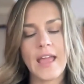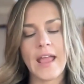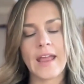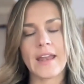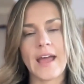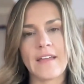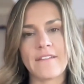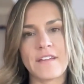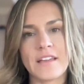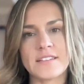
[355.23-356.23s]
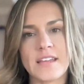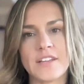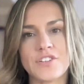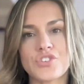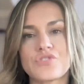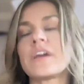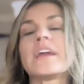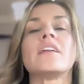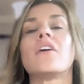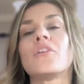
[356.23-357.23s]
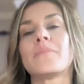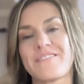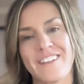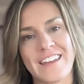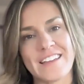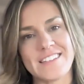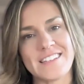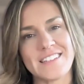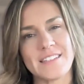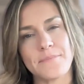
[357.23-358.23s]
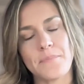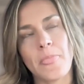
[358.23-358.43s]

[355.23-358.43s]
and I faced a strain on my finances,